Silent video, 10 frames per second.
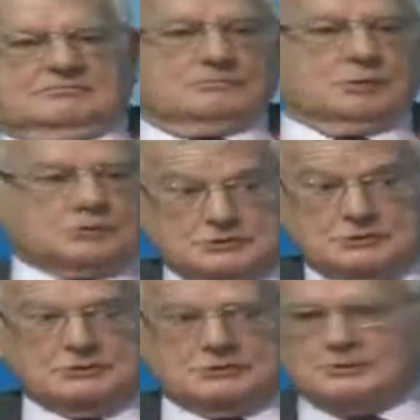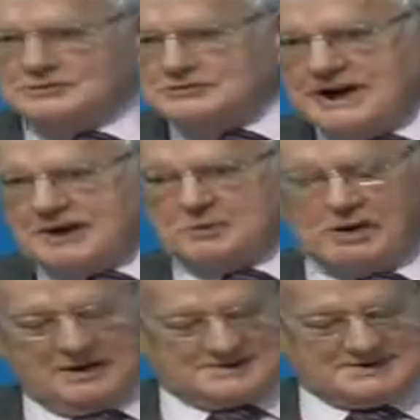what you could call track
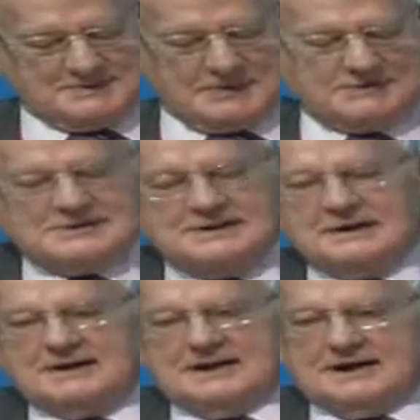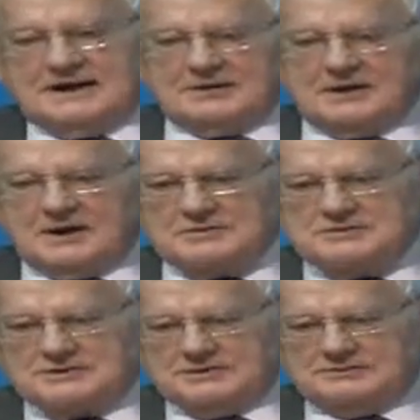one, I suppose, the
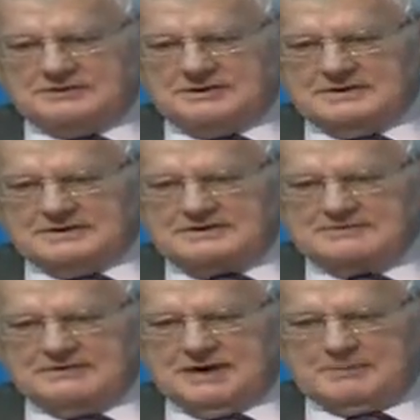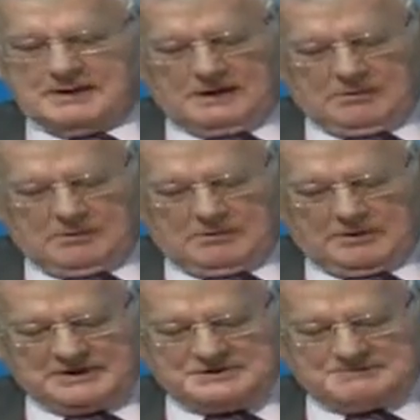notion of developing
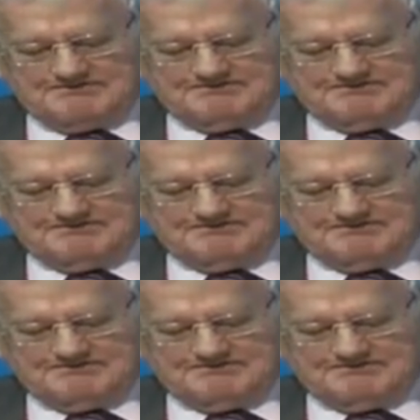cooperation.